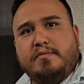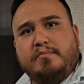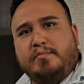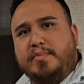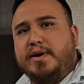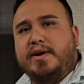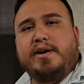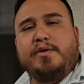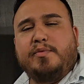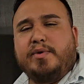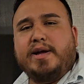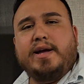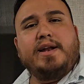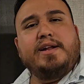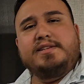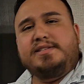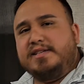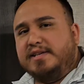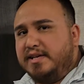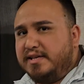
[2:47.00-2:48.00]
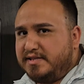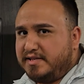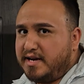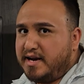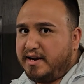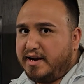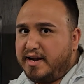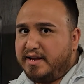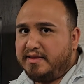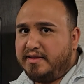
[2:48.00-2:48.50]
But in reality, it's
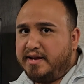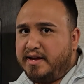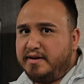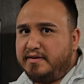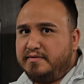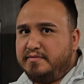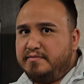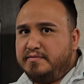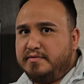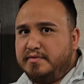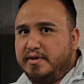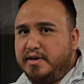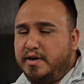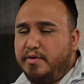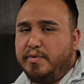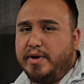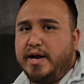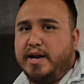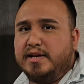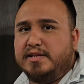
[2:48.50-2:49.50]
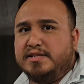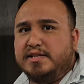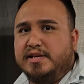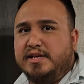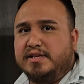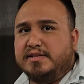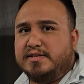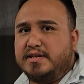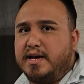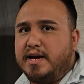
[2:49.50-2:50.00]
not like that. In
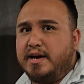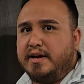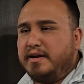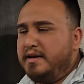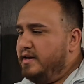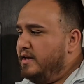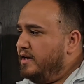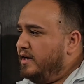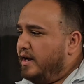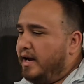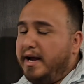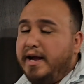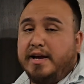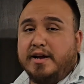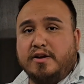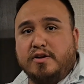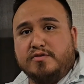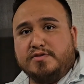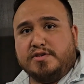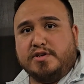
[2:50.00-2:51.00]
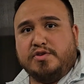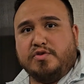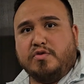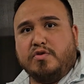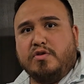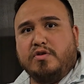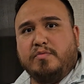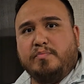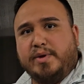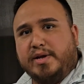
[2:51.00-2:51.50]
reality, it's not, hey, close the
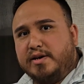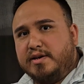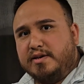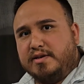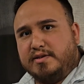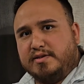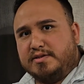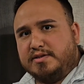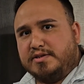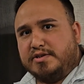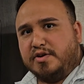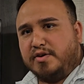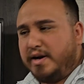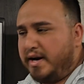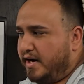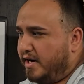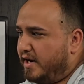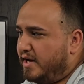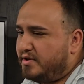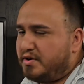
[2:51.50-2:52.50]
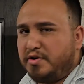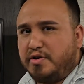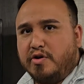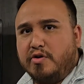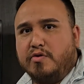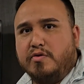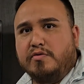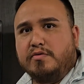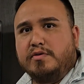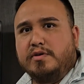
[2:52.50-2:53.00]
door because you're letting out the
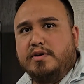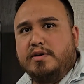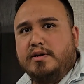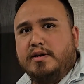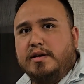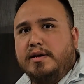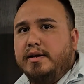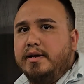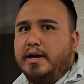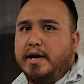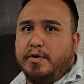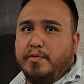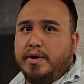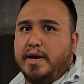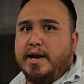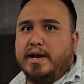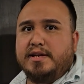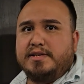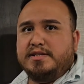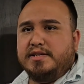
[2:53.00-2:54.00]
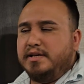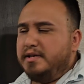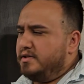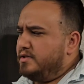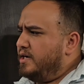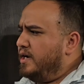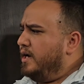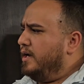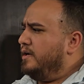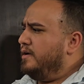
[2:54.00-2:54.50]
cold. And reality is,
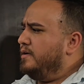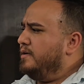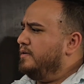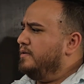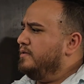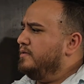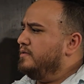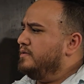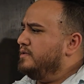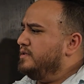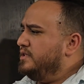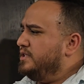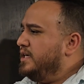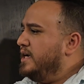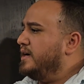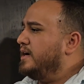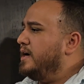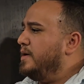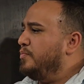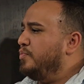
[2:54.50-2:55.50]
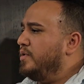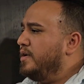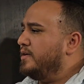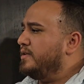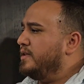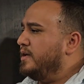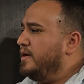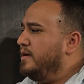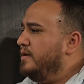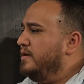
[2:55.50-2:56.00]
hey, cierra la
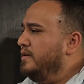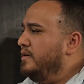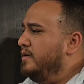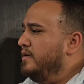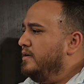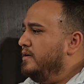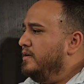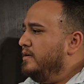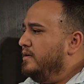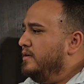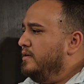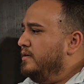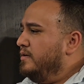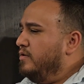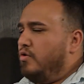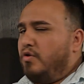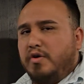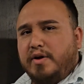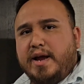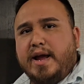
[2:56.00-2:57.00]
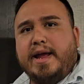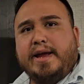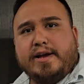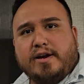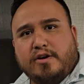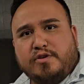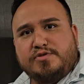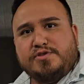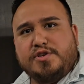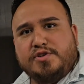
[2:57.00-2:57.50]
puerta, or hey,
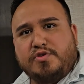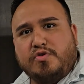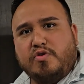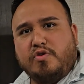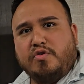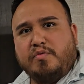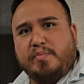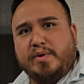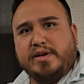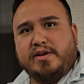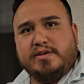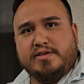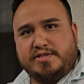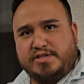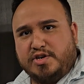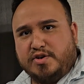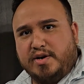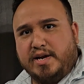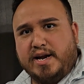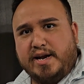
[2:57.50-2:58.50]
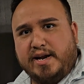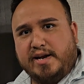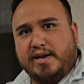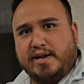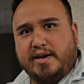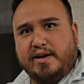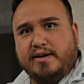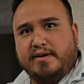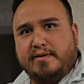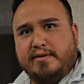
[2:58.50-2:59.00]
close the door because you're letting
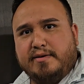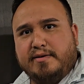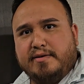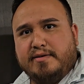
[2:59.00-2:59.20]
in